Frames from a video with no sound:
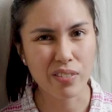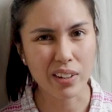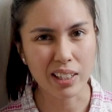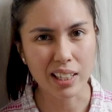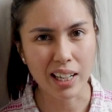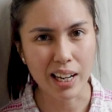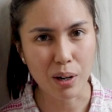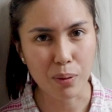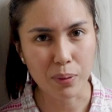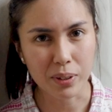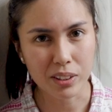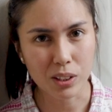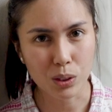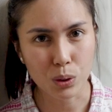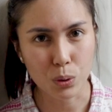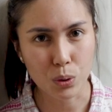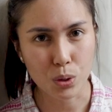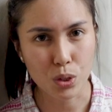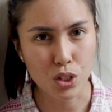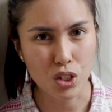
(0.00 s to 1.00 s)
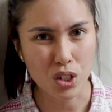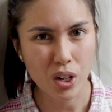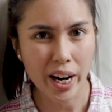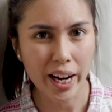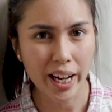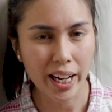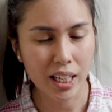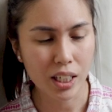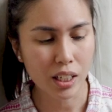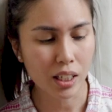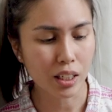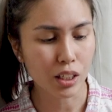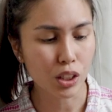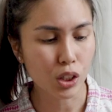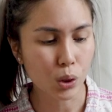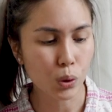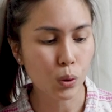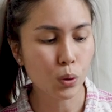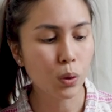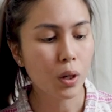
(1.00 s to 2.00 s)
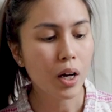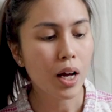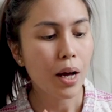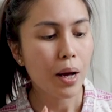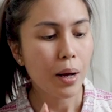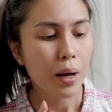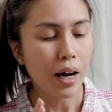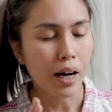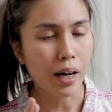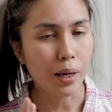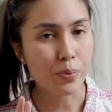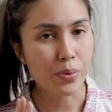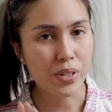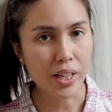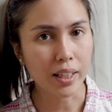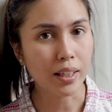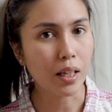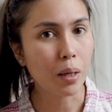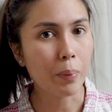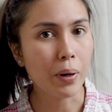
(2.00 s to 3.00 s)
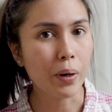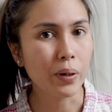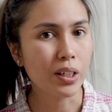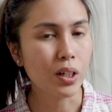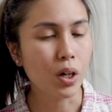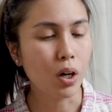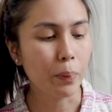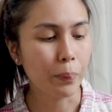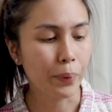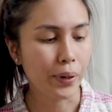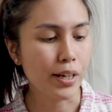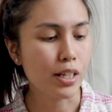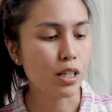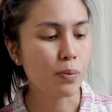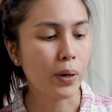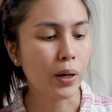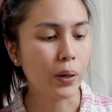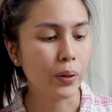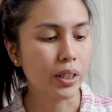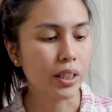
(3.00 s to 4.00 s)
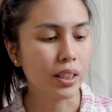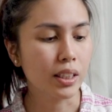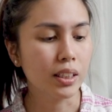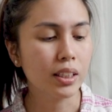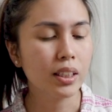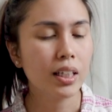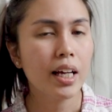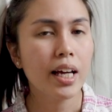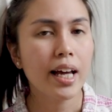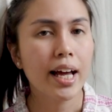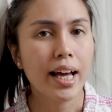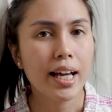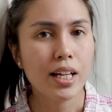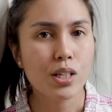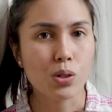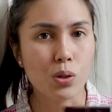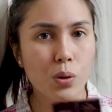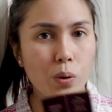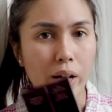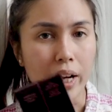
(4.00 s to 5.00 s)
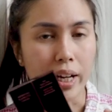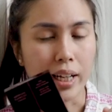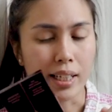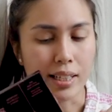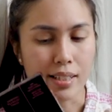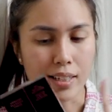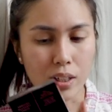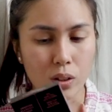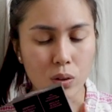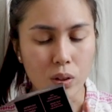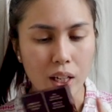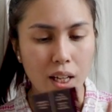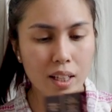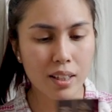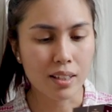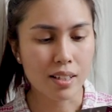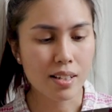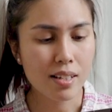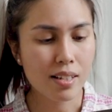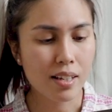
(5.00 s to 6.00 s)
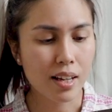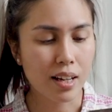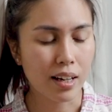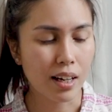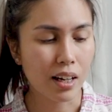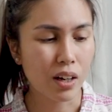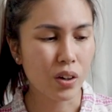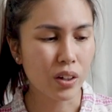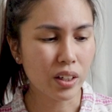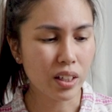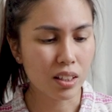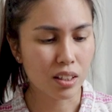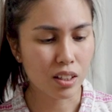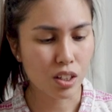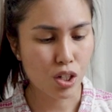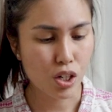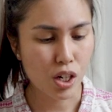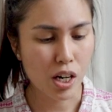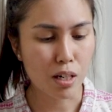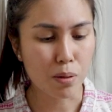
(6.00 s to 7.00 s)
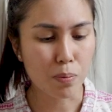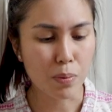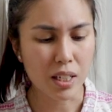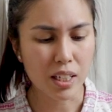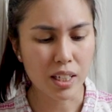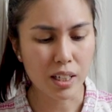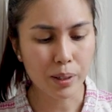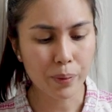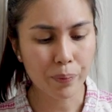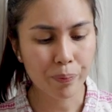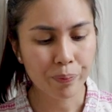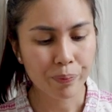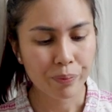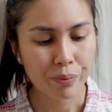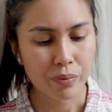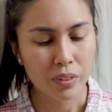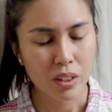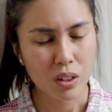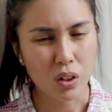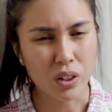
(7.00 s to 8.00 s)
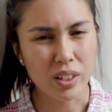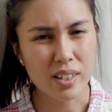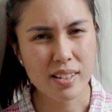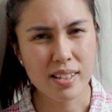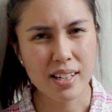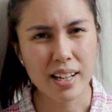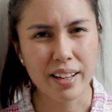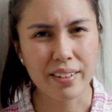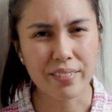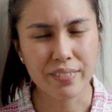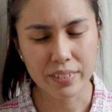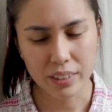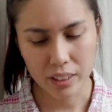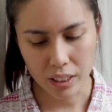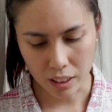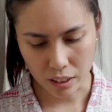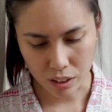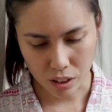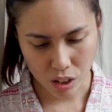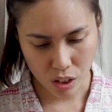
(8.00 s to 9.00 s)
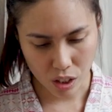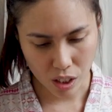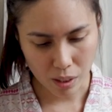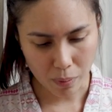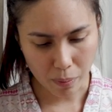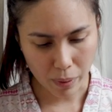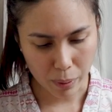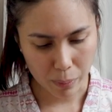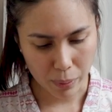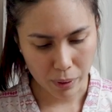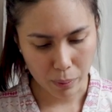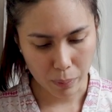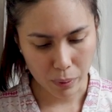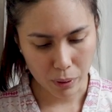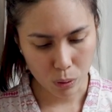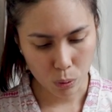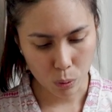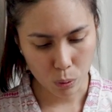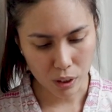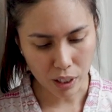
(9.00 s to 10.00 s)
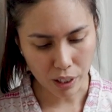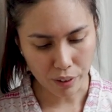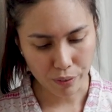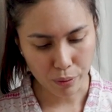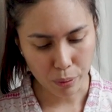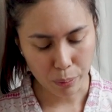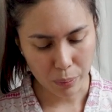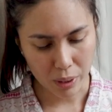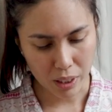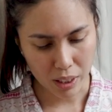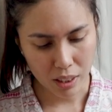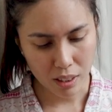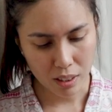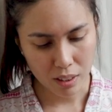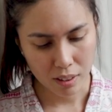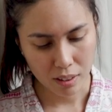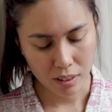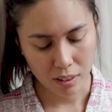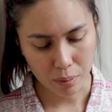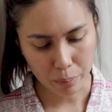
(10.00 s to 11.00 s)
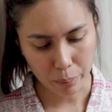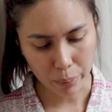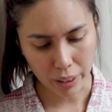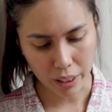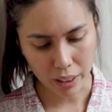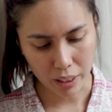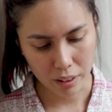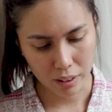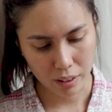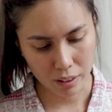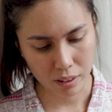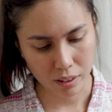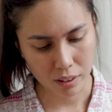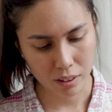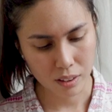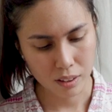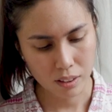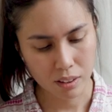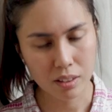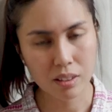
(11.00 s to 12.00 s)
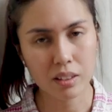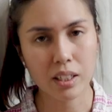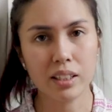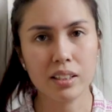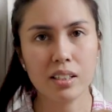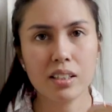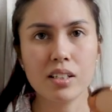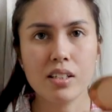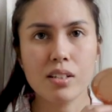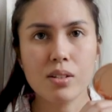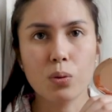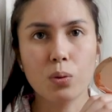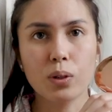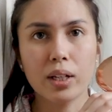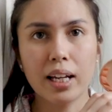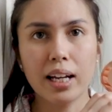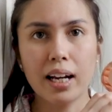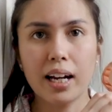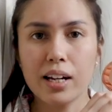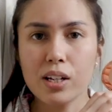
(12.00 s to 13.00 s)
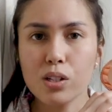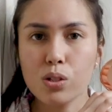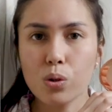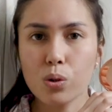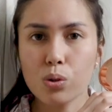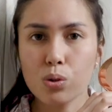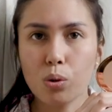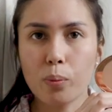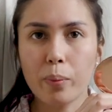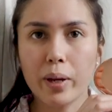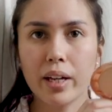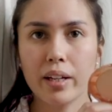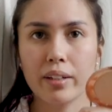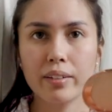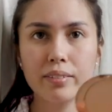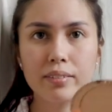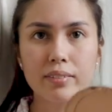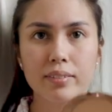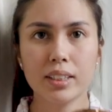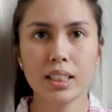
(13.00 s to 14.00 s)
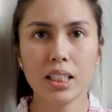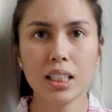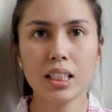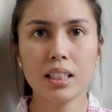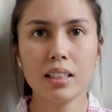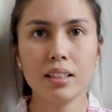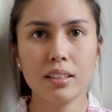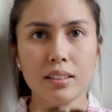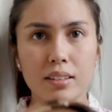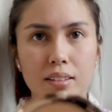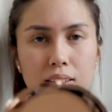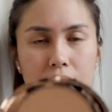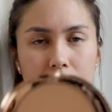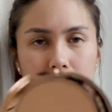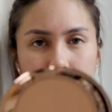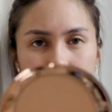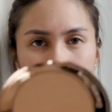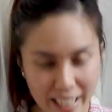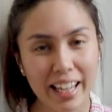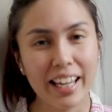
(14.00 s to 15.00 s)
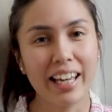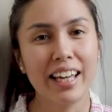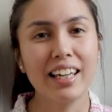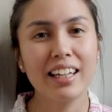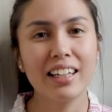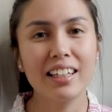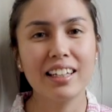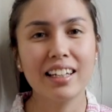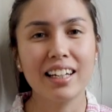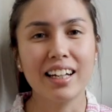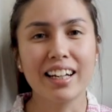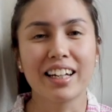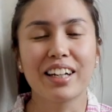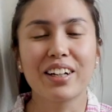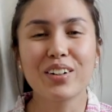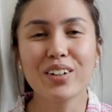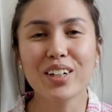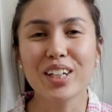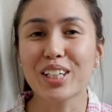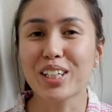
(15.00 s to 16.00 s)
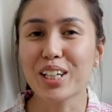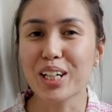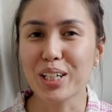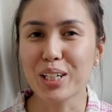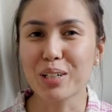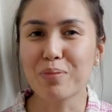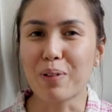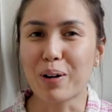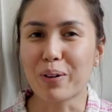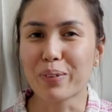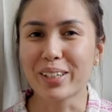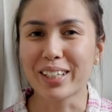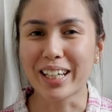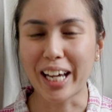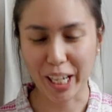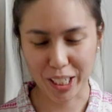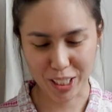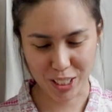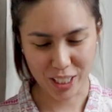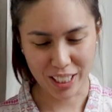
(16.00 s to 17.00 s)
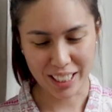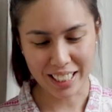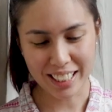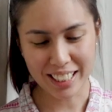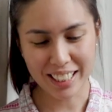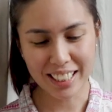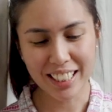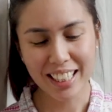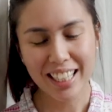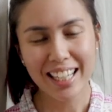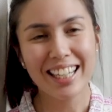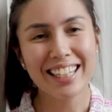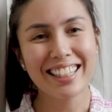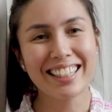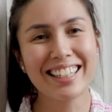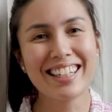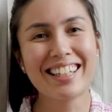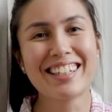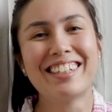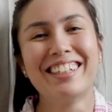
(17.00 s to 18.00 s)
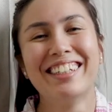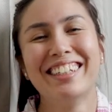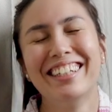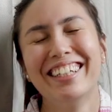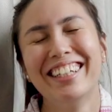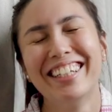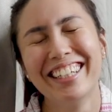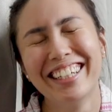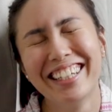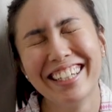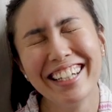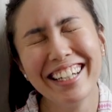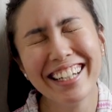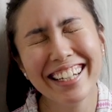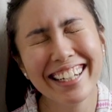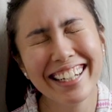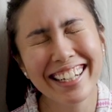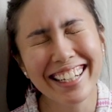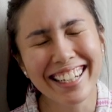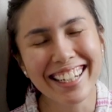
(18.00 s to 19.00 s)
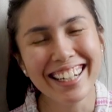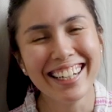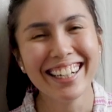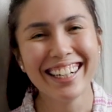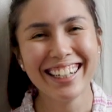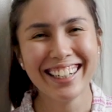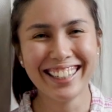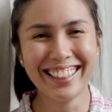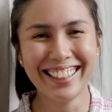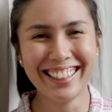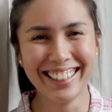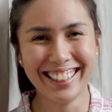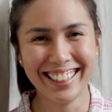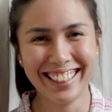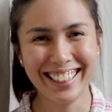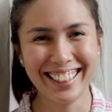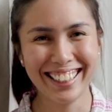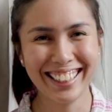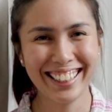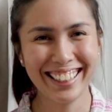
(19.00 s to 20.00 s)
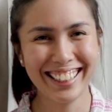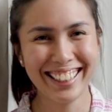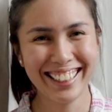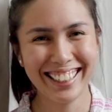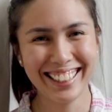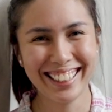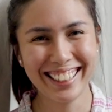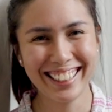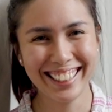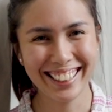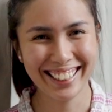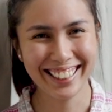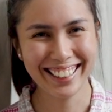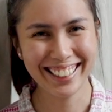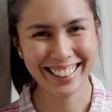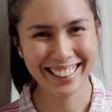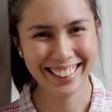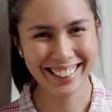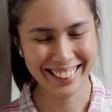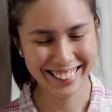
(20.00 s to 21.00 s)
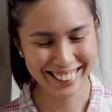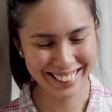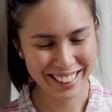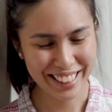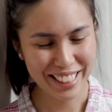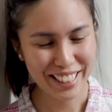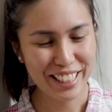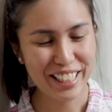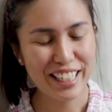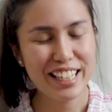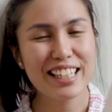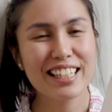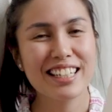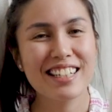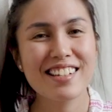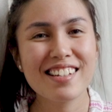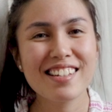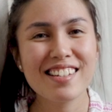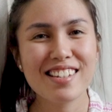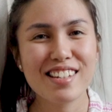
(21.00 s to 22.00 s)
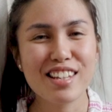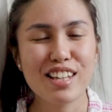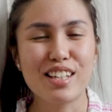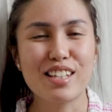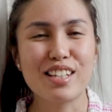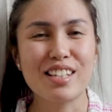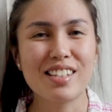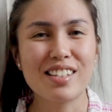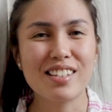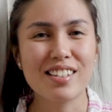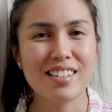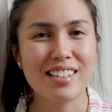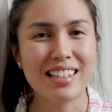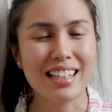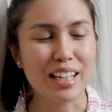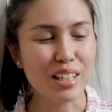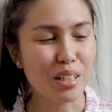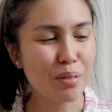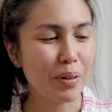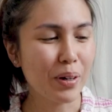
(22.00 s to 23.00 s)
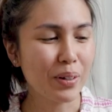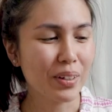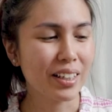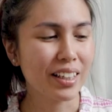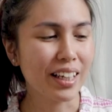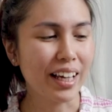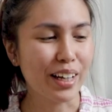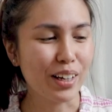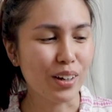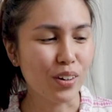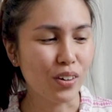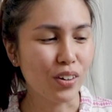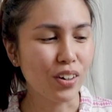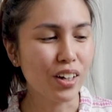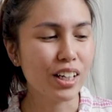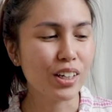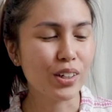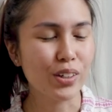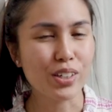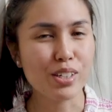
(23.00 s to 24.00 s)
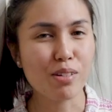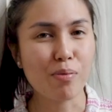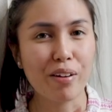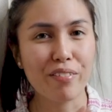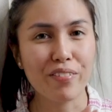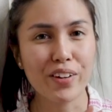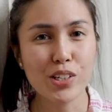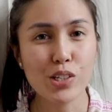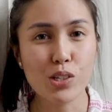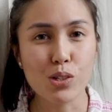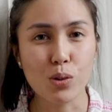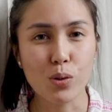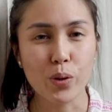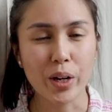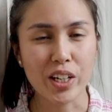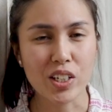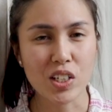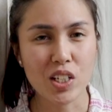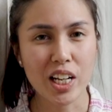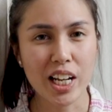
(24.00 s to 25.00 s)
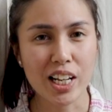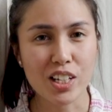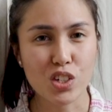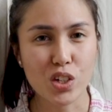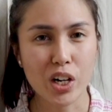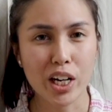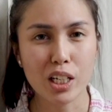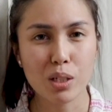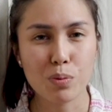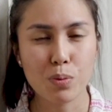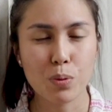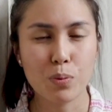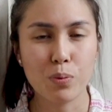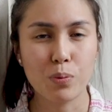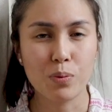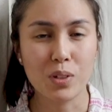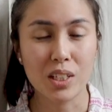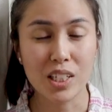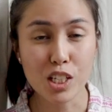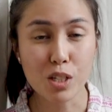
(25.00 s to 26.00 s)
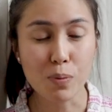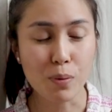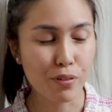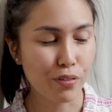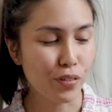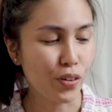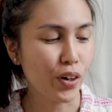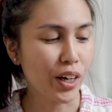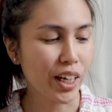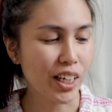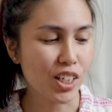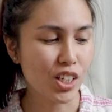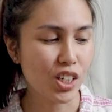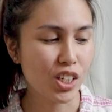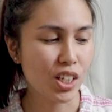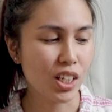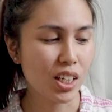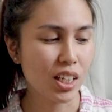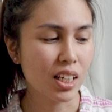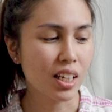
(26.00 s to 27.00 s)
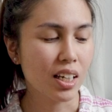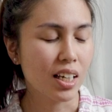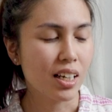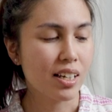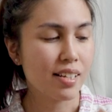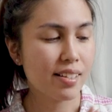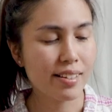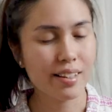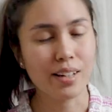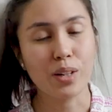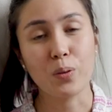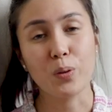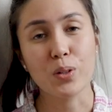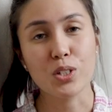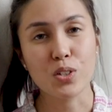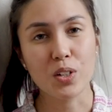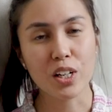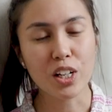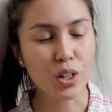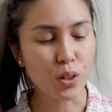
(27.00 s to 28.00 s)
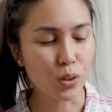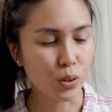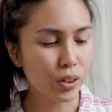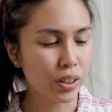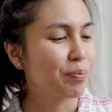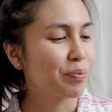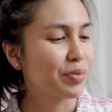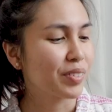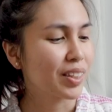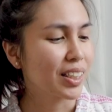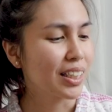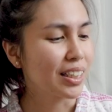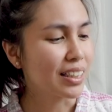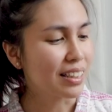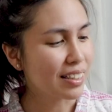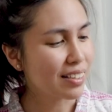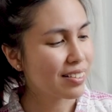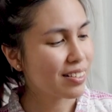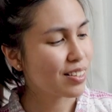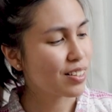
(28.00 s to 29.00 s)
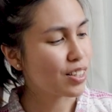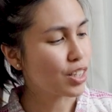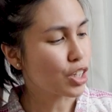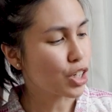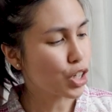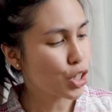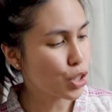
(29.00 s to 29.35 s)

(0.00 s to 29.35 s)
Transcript: felt like I wanted to try a new um, setting powder or press powder so I decided to get this and I got it in the shade medium honestly I feel that the shade might be a bit too dark for me but I think it's okay lah it's not so bad see and I got another powder actually see? this Bedak sejuk. Where is your bedak sejuk? This is the other powder that I got because my friend Zoe actually has tried it, this before and she said it was really good. This is the